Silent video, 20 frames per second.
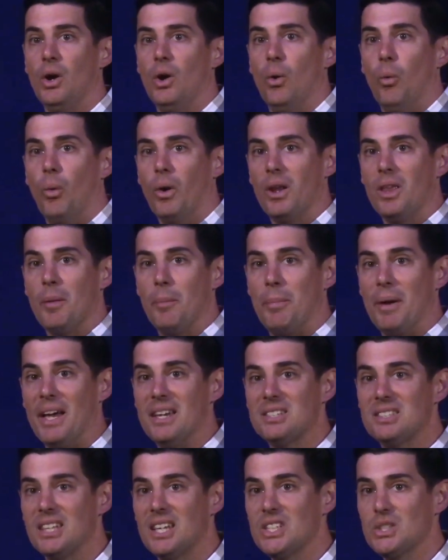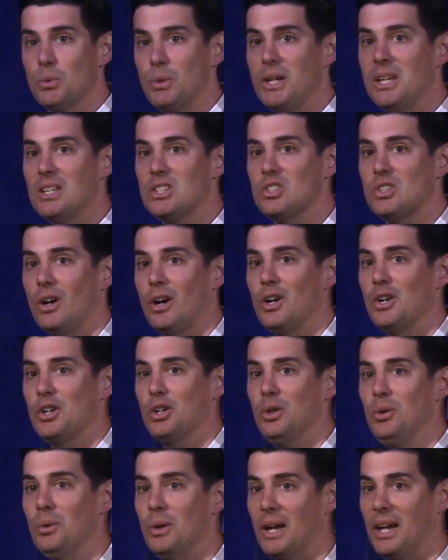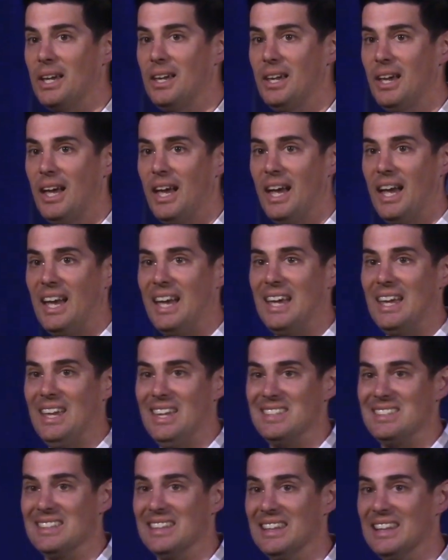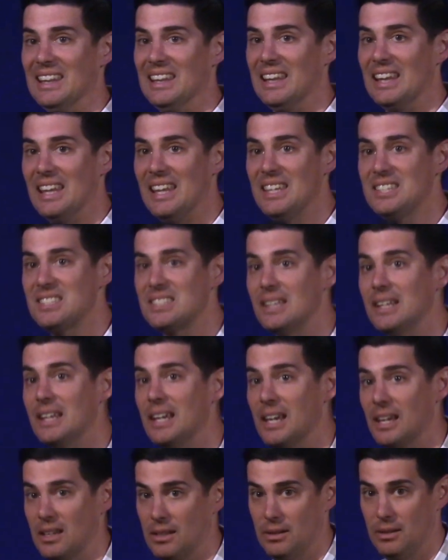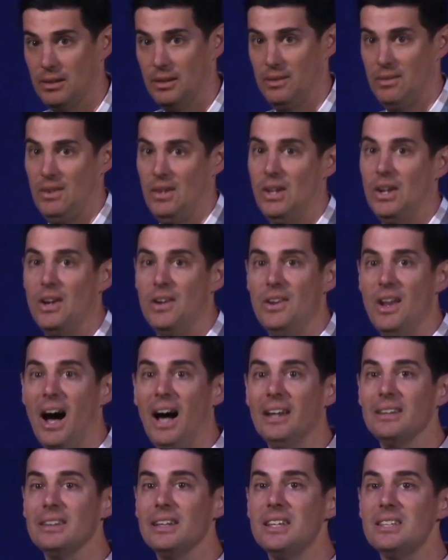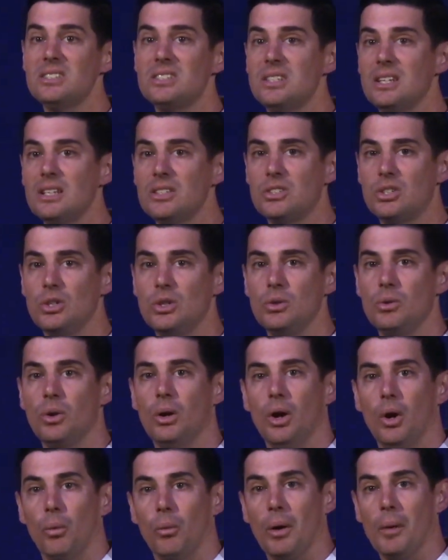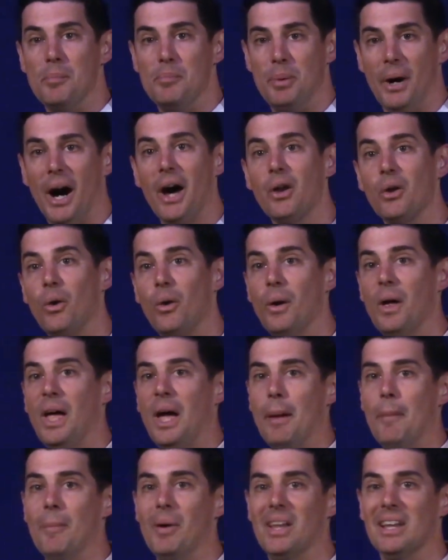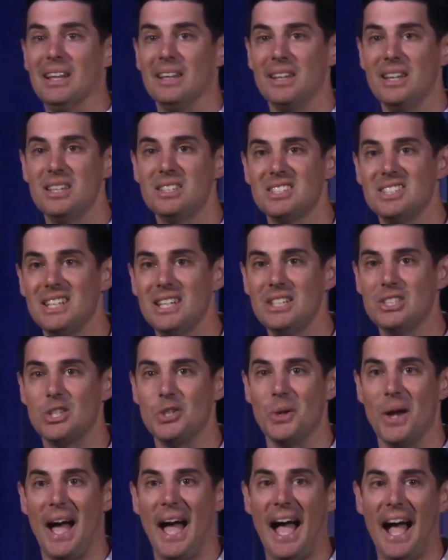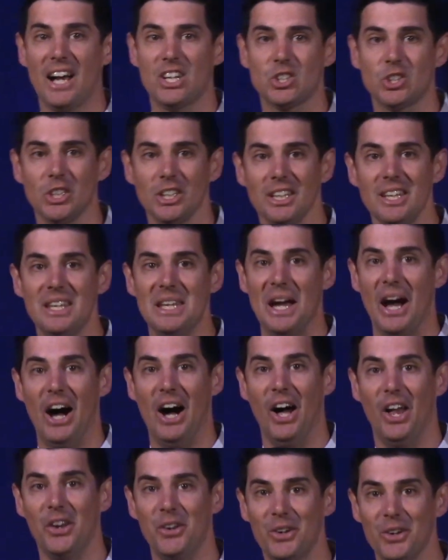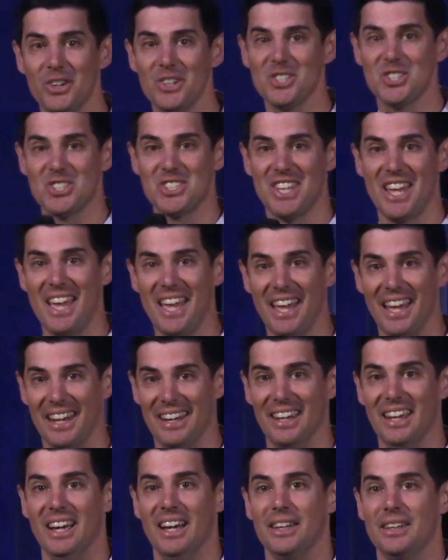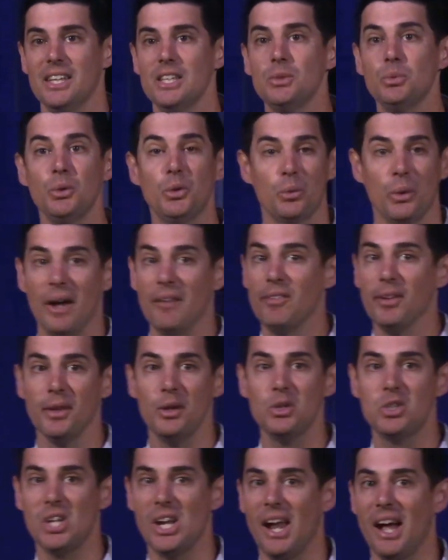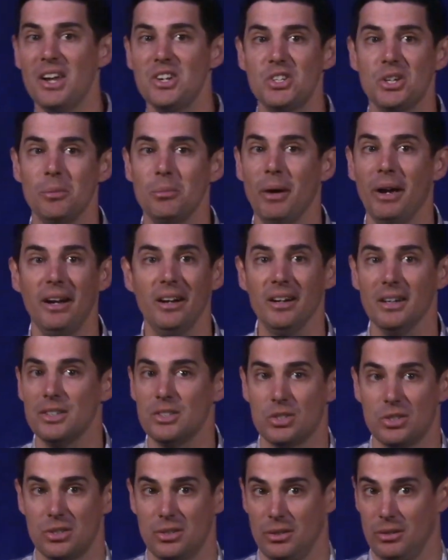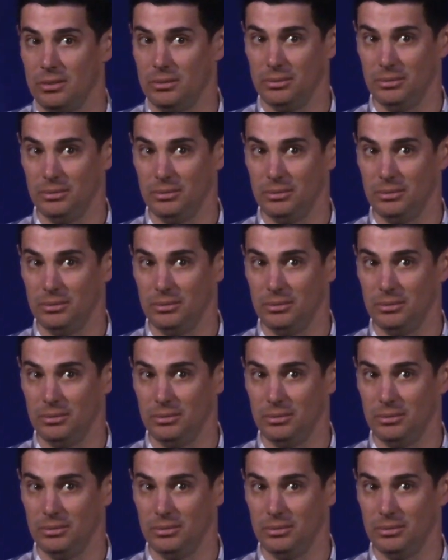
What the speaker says: One of the best things we can start doing is listening. Not listening to rebuttal, but listening to actually understand. This would revolutionize your marriage.